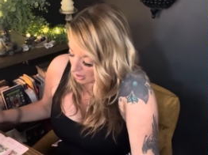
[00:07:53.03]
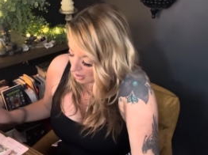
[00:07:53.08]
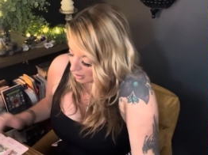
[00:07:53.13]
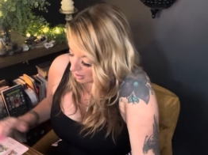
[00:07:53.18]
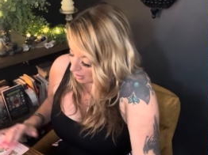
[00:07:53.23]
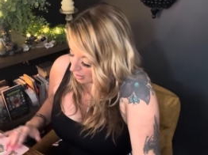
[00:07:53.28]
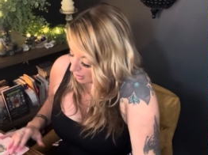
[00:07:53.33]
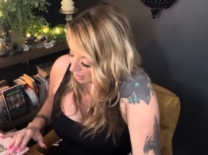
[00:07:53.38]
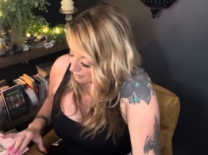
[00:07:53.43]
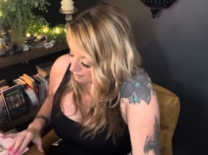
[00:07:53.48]

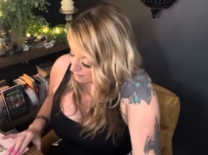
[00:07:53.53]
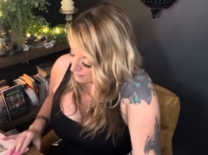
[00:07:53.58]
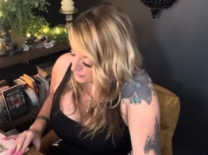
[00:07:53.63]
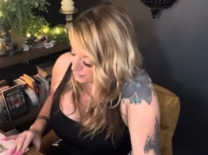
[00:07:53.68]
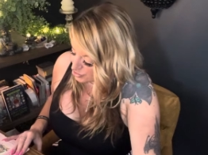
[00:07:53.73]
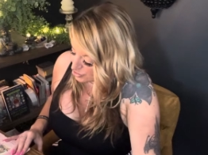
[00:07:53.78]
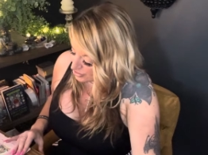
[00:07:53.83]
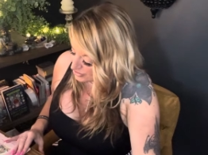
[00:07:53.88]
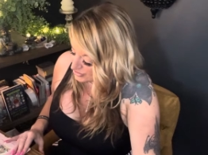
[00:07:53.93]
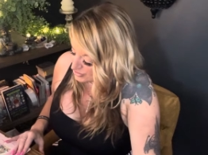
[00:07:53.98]
Um,
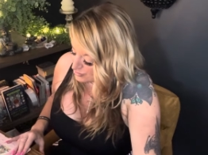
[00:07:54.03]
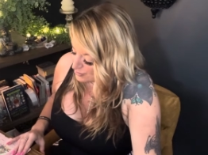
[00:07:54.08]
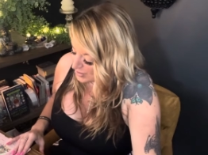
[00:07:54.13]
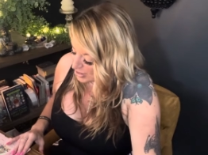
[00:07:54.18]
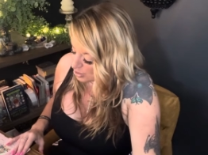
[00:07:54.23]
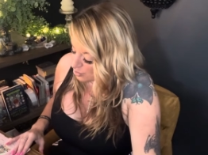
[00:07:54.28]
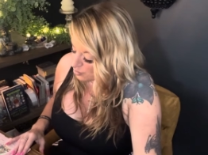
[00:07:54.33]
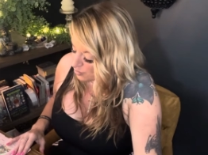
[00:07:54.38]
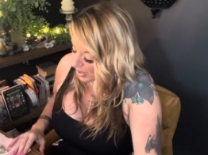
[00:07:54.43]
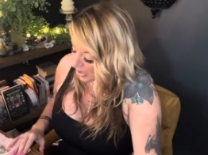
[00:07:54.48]
just be
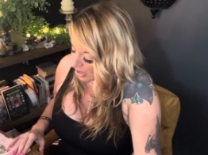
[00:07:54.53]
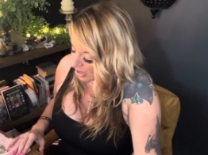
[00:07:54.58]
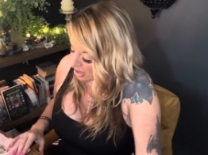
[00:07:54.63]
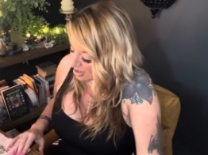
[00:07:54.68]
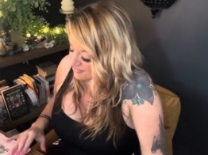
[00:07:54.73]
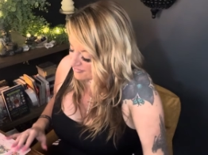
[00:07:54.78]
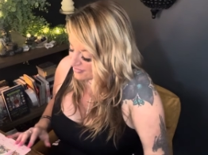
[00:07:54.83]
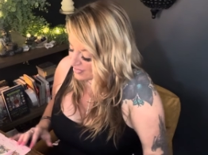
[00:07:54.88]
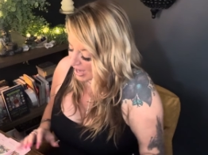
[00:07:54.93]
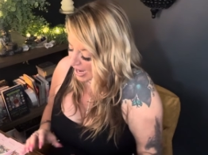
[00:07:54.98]
aware
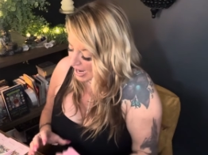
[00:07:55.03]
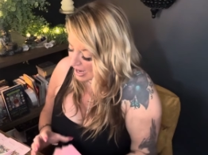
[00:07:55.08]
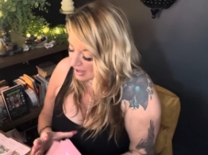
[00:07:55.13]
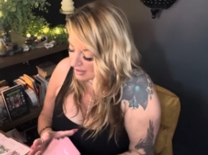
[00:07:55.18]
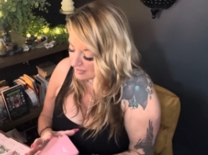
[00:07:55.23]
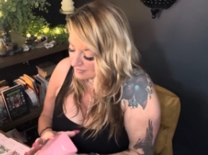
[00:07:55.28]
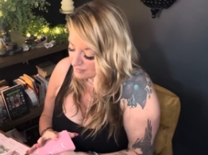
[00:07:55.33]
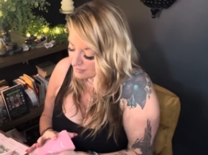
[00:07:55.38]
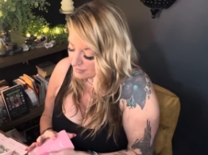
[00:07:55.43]
of that.